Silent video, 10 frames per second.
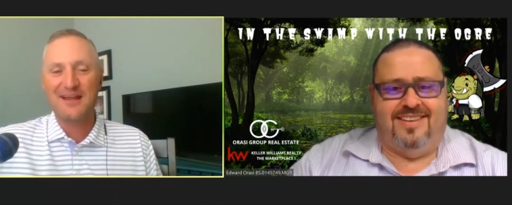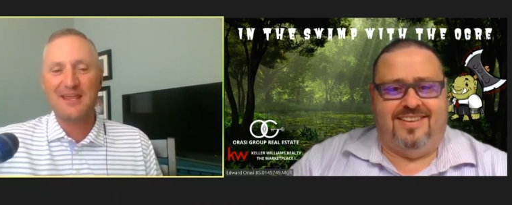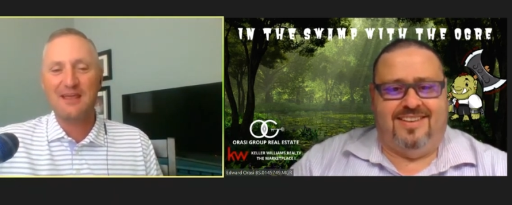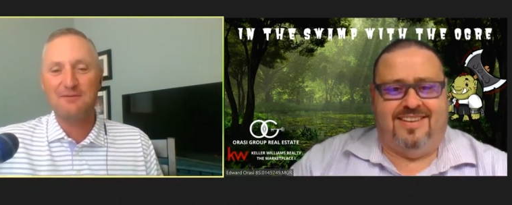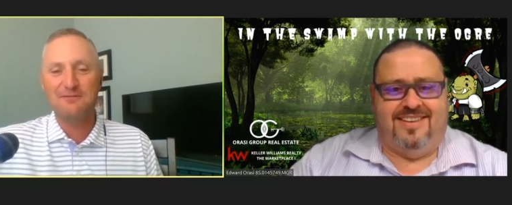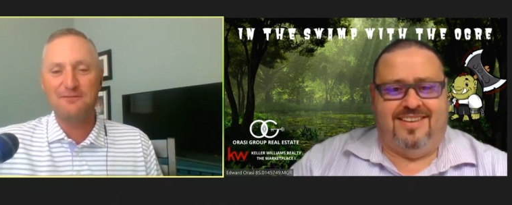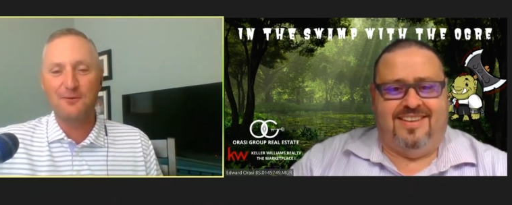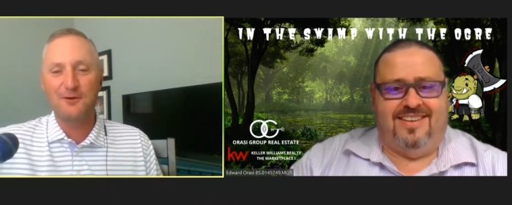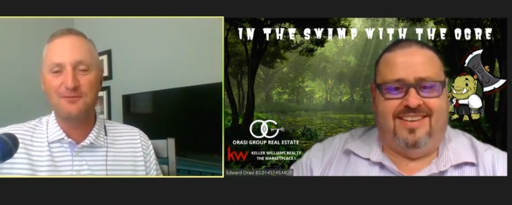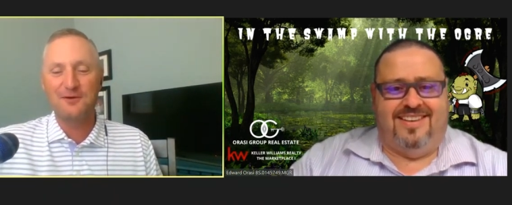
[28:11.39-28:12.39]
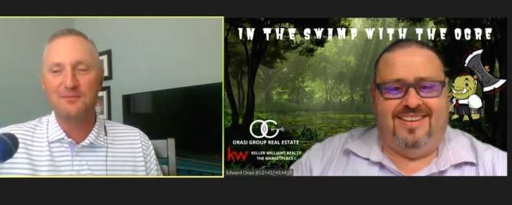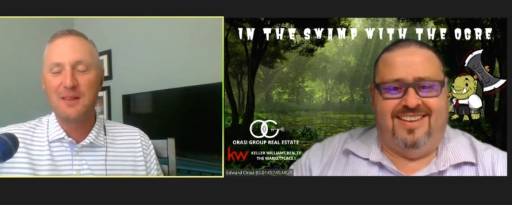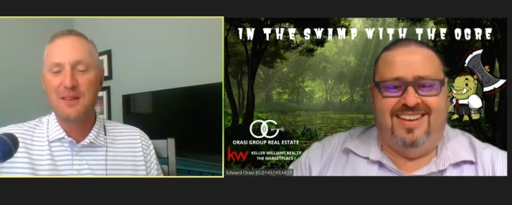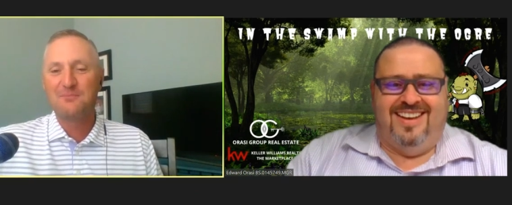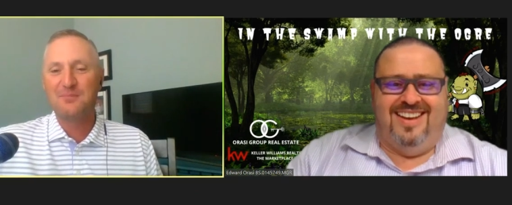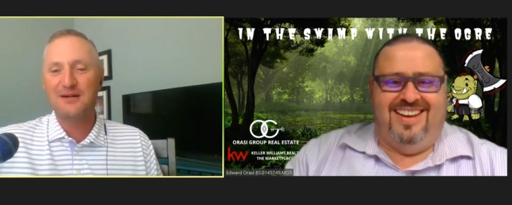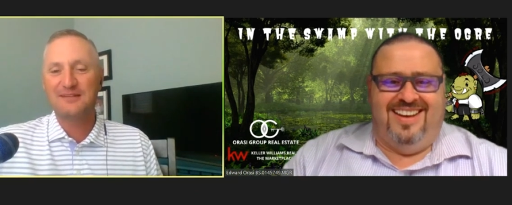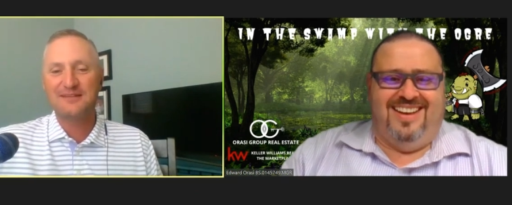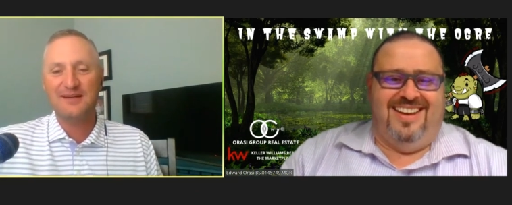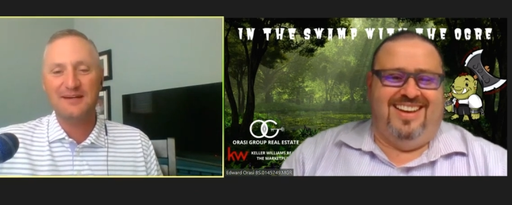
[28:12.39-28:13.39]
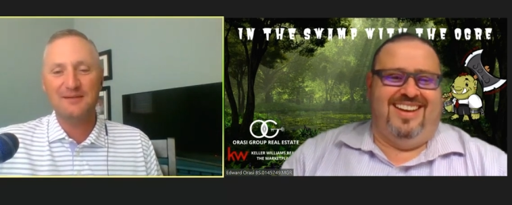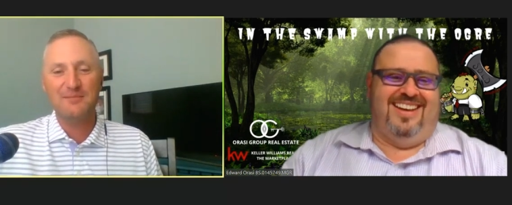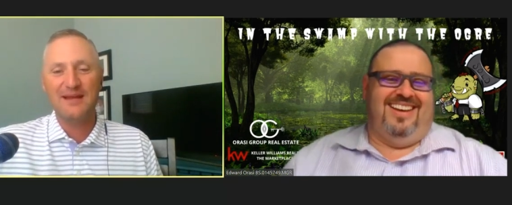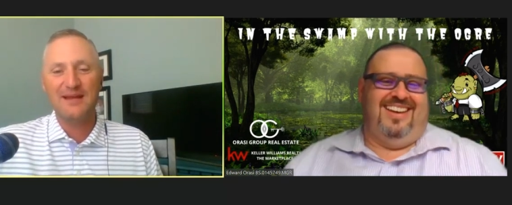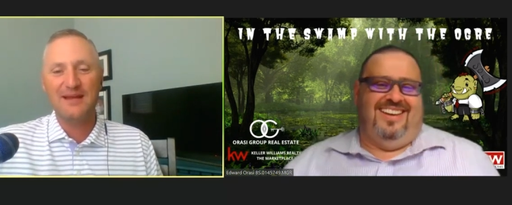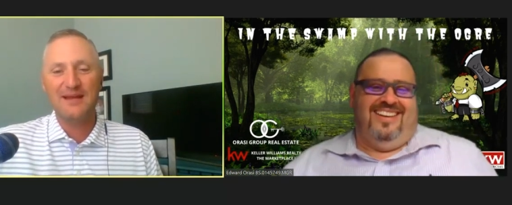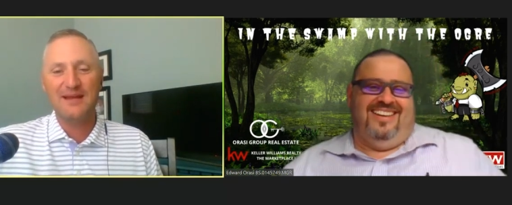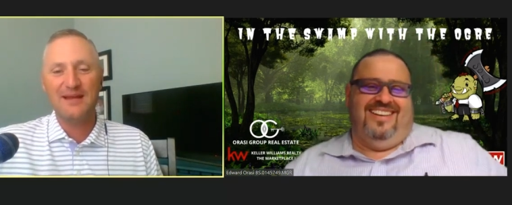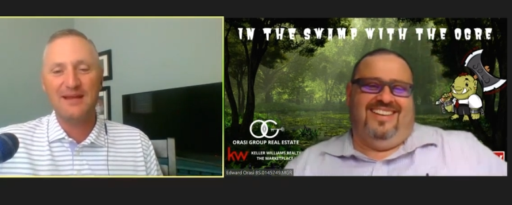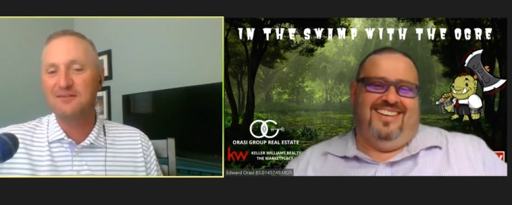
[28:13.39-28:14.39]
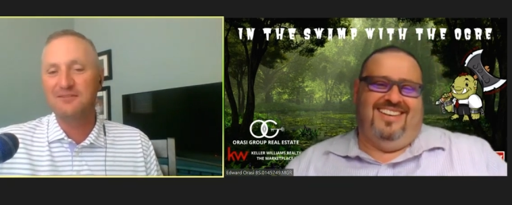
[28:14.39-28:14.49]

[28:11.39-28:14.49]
Speaker 1: I gave you four of them, but uh, man, I sure